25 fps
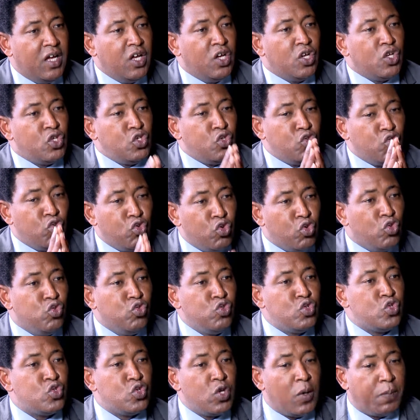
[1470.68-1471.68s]
yeah. You
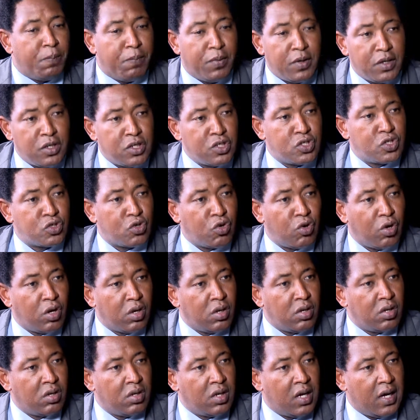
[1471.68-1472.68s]
lose your
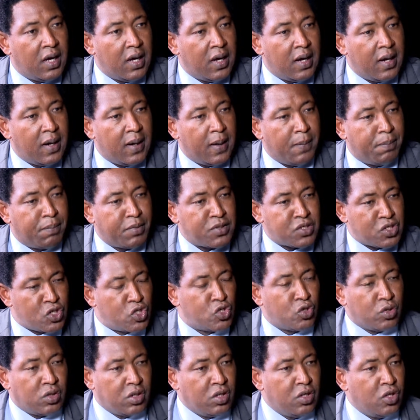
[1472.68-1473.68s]
political
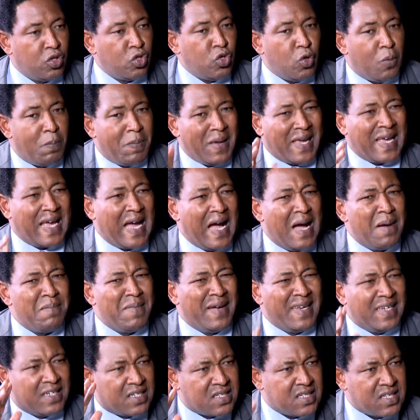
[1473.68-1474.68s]
position. You become
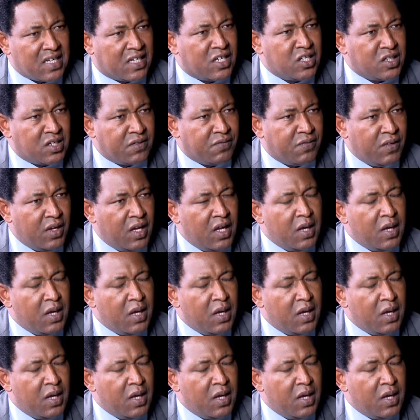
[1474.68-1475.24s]
an executive.